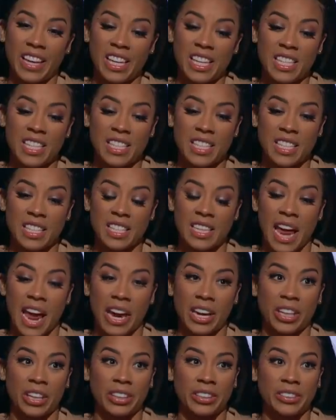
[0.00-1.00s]
he's a
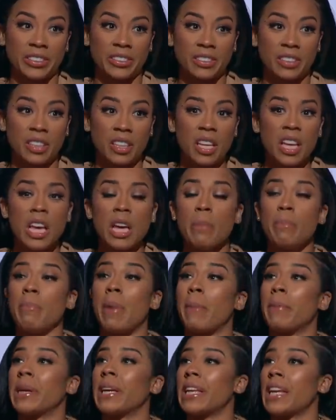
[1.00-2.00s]
snacker.
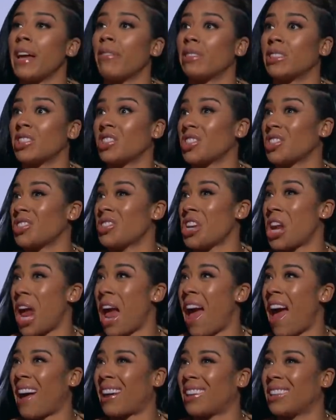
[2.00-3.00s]
Mommy, can I have a
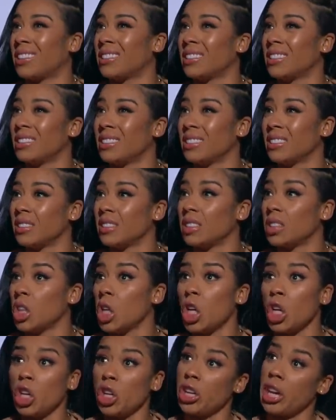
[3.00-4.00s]
snack? you
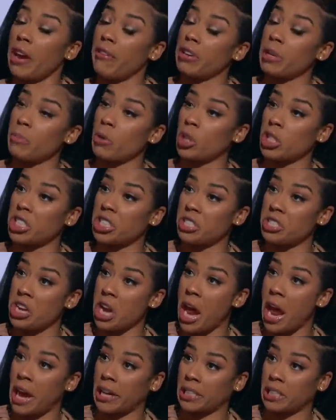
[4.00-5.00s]
have any more
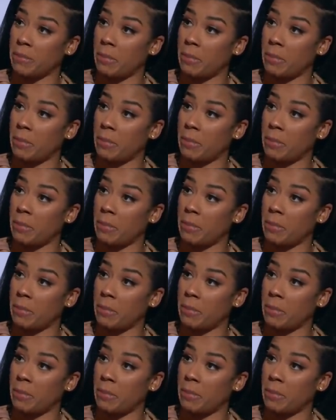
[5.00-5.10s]
snacks,